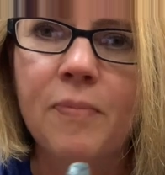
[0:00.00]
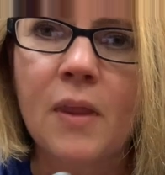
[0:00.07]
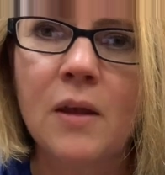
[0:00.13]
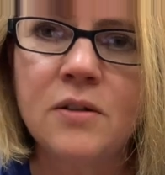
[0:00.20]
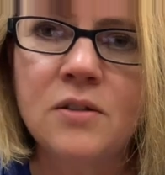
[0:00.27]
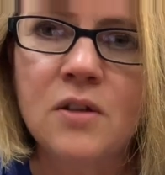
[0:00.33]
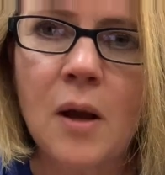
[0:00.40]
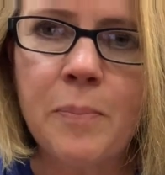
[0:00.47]

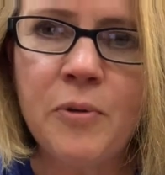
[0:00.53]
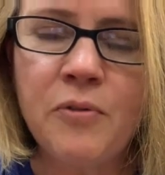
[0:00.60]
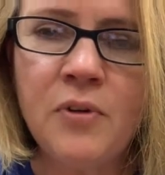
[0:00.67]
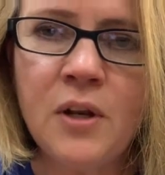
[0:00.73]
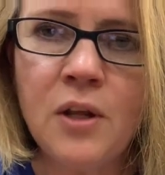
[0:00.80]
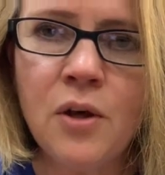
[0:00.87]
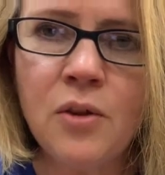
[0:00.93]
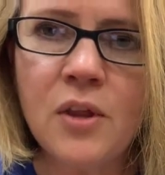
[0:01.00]
Stop the
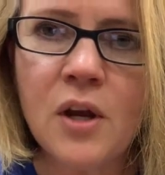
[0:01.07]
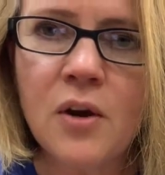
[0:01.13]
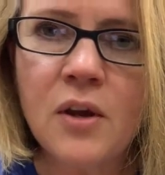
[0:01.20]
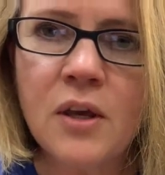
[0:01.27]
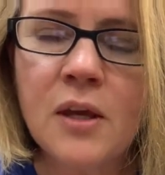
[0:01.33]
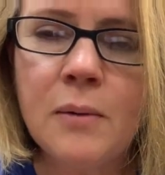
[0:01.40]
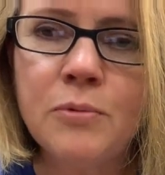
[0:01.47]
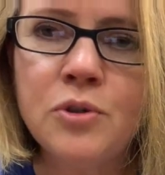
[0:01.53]
video there and
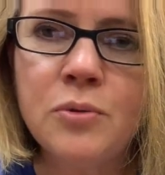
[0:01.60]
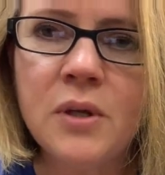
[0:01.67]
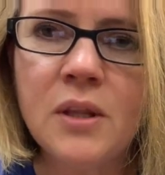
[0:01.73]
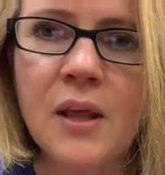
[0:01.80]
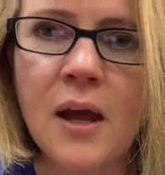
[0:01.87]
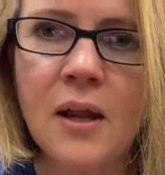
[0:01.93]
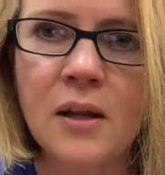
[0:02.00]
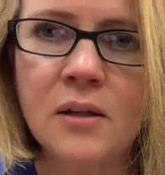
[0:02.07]
keep doing
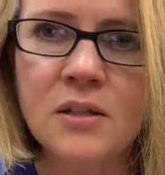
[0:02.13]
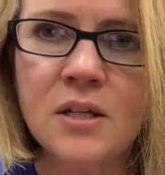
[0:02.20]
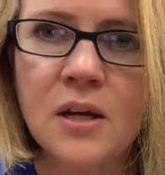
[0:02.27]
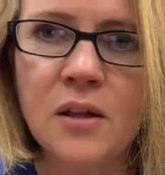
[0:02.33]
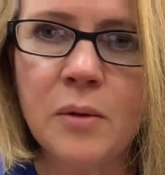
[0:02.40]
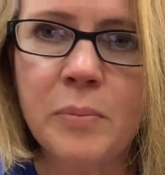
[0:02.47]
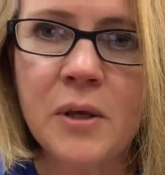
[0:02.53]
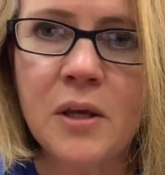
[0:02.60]
that until
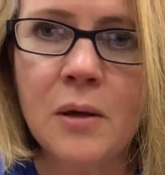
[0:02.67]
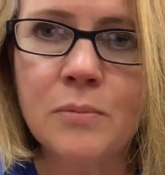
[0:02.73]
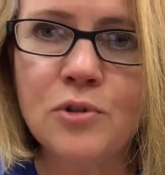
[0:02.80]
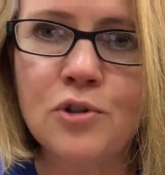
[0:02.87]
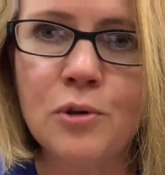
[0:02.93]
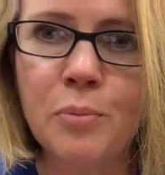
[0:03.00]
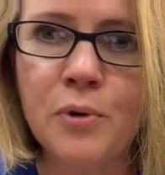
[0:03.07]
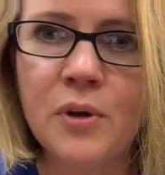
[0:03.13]
it becomes
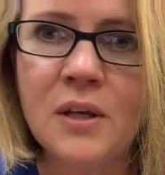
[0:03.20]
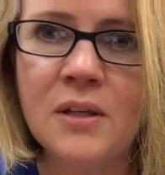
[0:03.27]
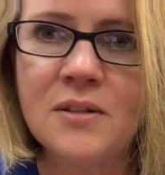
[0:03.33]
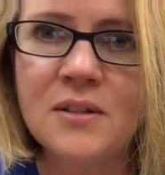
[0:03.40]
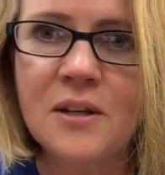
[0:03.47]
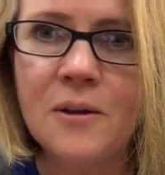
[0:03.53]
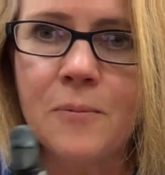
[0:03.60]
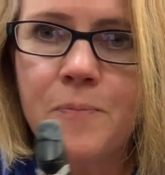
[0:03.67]
super
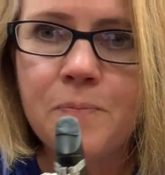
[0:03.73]
easy.